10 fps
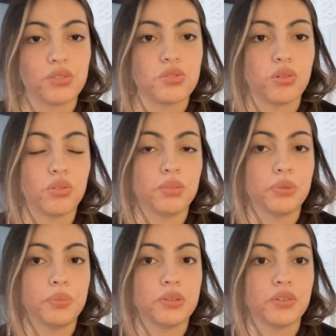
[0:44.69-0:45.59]
So the
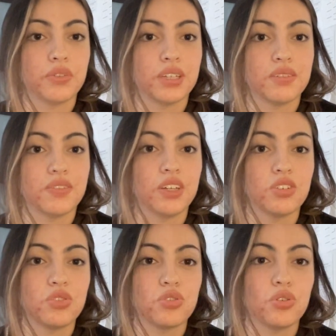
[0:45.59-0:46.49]
purpose of this video is
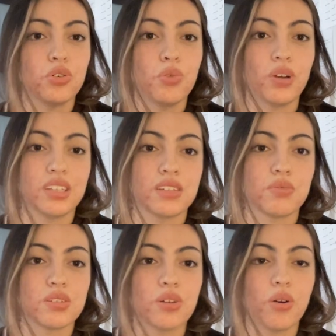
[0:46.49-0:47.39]
to show you why this
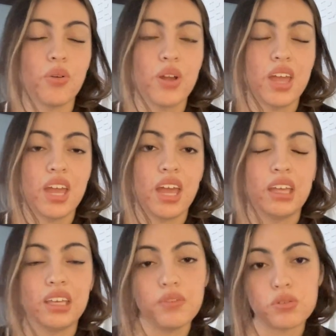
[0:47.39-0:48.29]
was so and
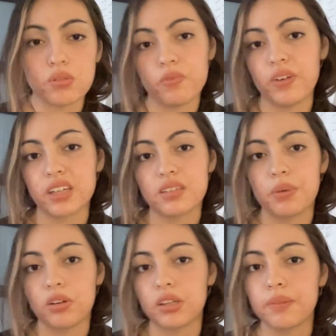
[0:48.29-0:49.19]
give you some facts
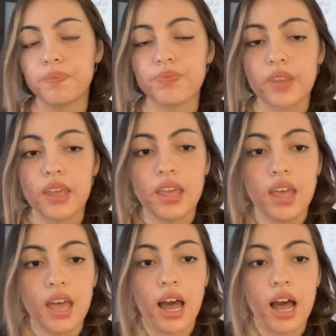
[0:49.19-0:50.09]
about it.
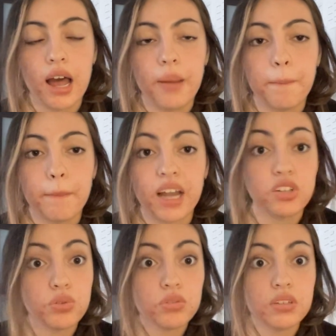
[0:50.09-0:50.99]
I
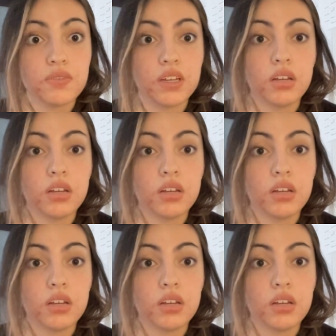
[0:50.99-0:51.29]
chose this